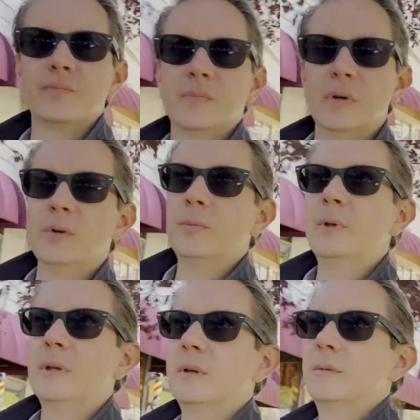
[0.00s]
A little
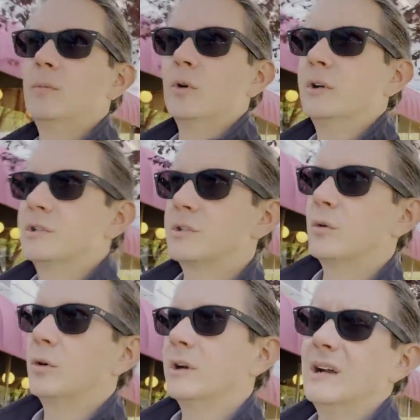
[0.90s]
bit more
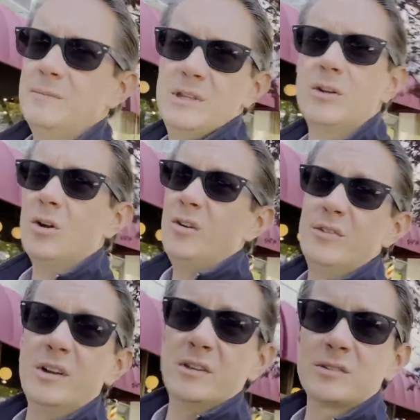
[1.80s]
historic. I mean, they're all
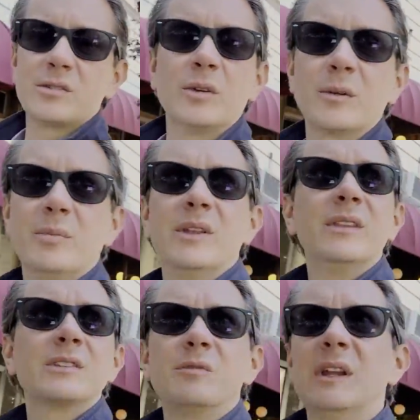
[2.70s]
very historic, but
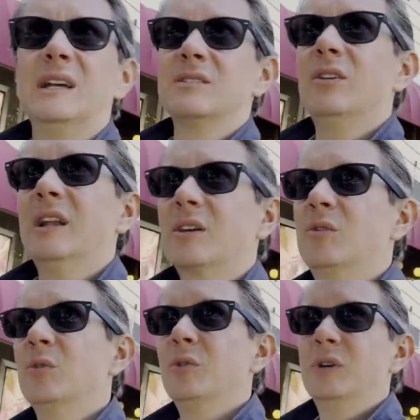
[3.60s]
this one has a lot of
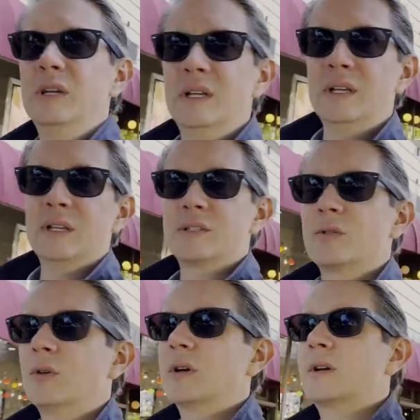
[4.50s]
cool
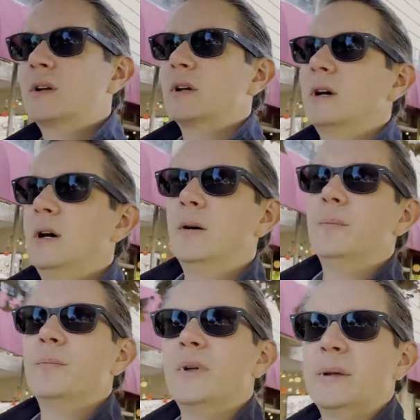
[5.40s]
historic,
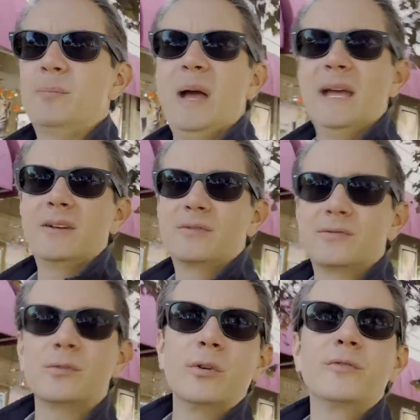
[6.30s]
like bank
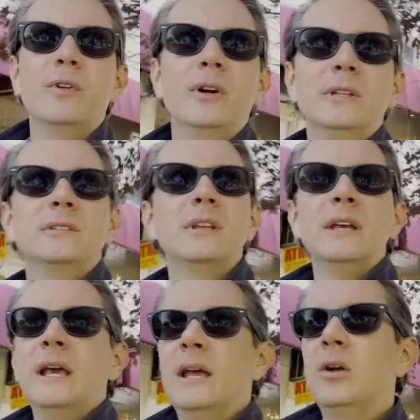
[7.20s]
storefronts
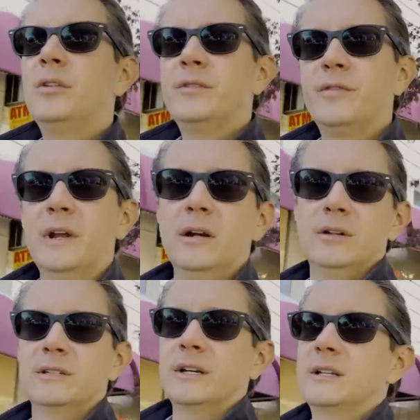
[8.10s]
in all different
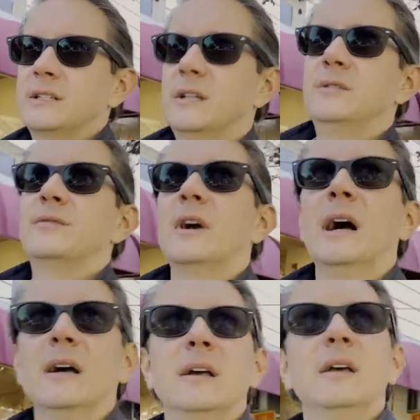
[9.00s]
eras. Like I said, you've
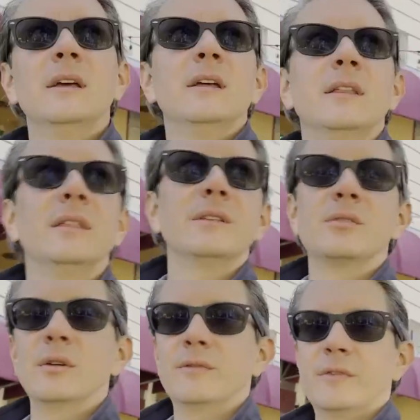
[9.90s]
got the
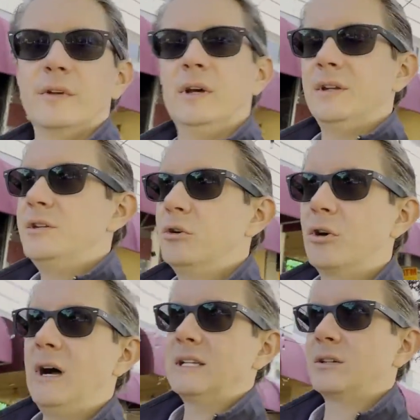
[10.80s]
sort of
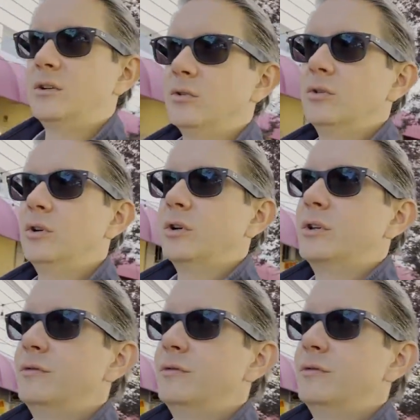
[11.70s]
neoclassical look.